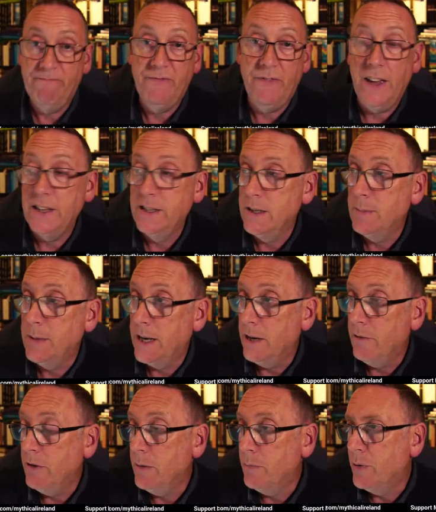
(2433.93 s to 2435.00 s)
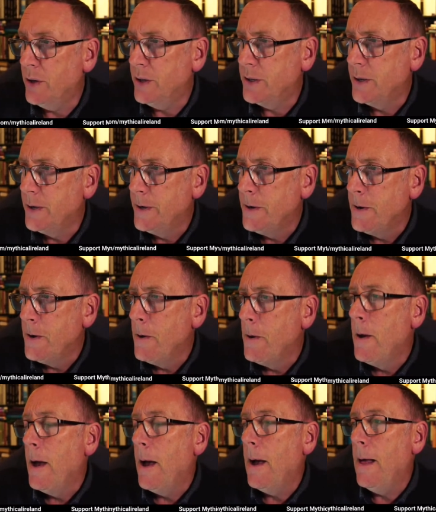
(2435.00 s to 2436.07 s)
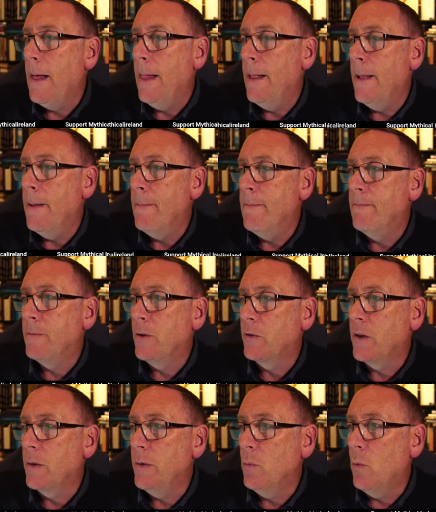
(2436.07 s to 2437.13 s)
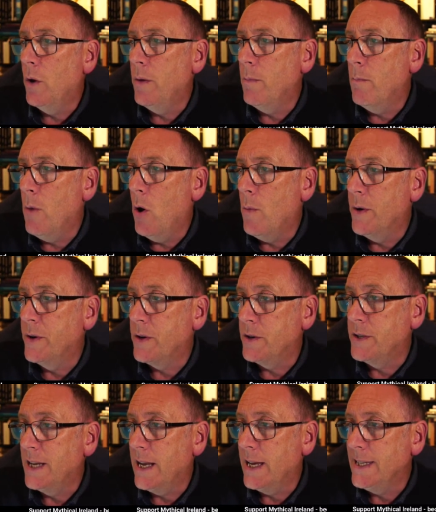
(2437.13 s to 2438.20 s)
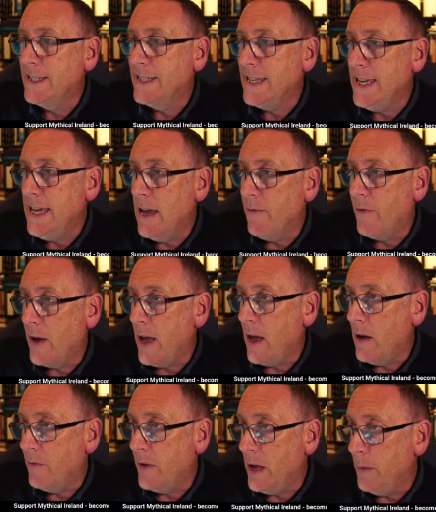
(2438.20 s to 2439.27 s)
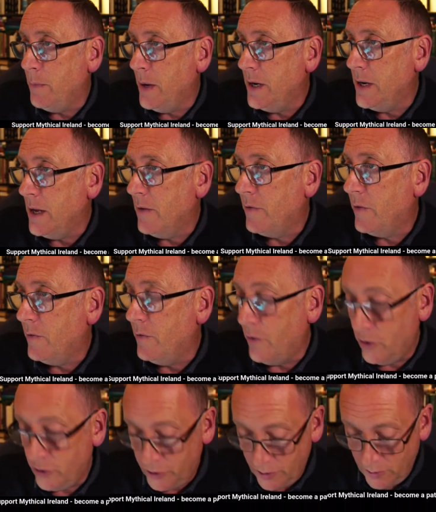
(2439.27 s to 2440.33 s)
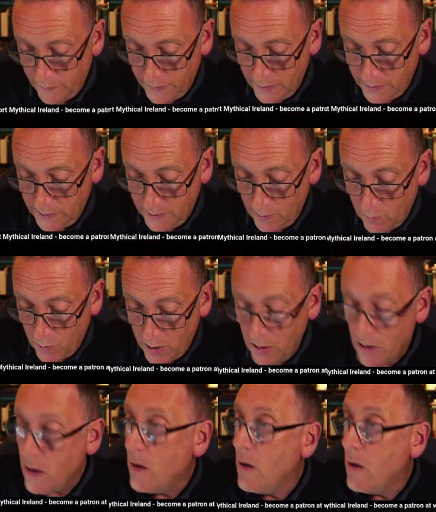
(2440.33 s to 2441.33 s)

facsimile reprint. Um, just give me one moment until I see if I have a PDF version of this somewhere